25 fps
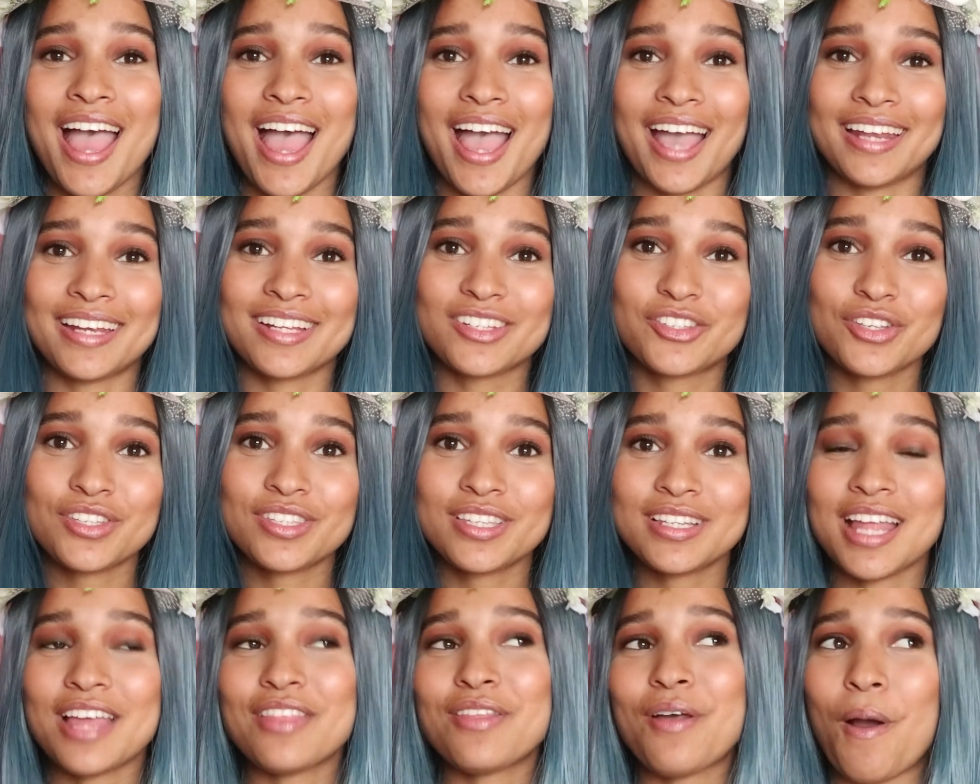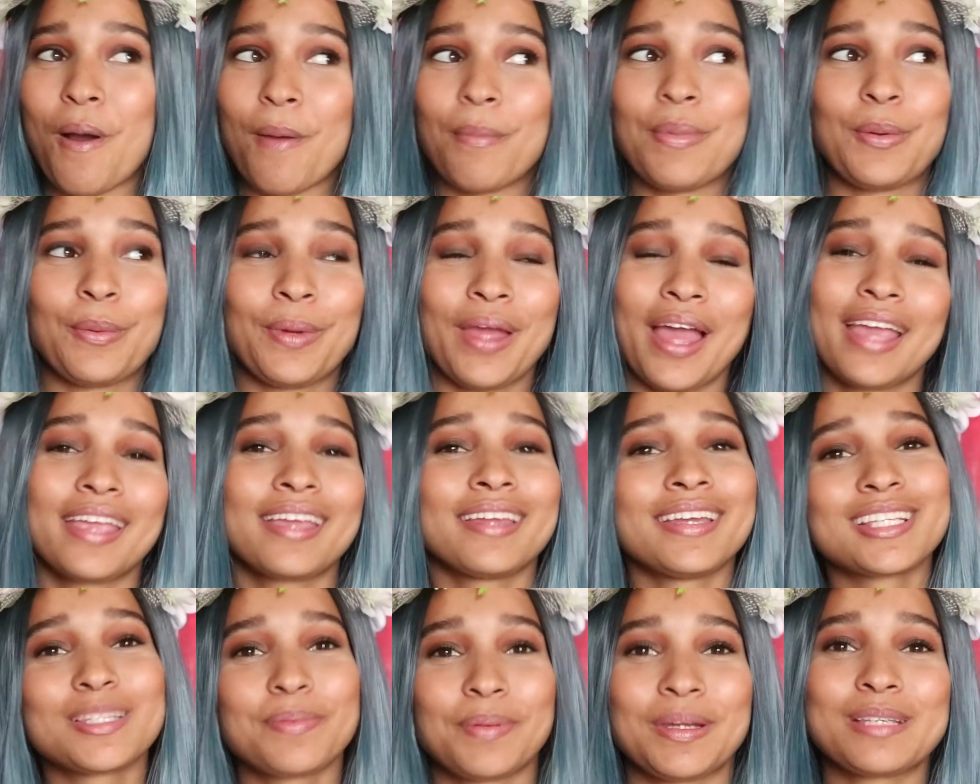and it's just another hobby where I
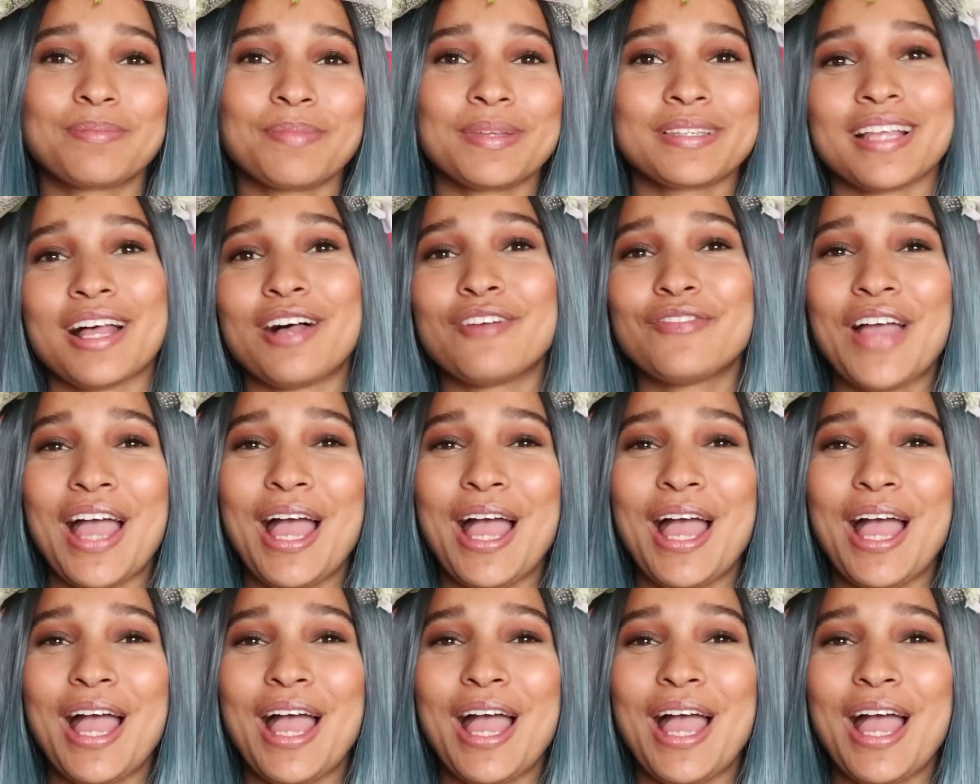can express myself.